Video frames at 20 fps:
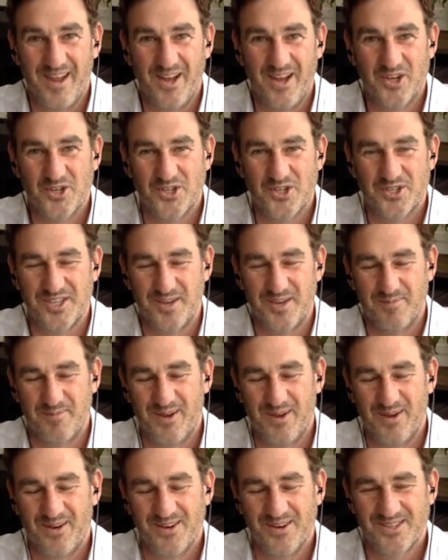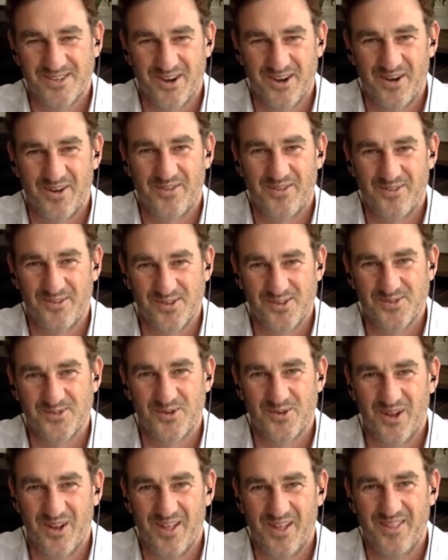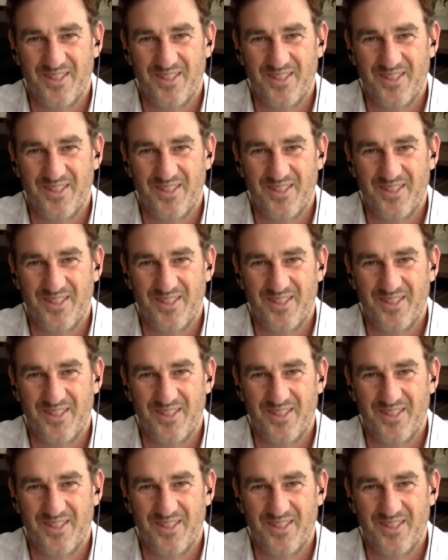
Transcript: interesting period to go through as well.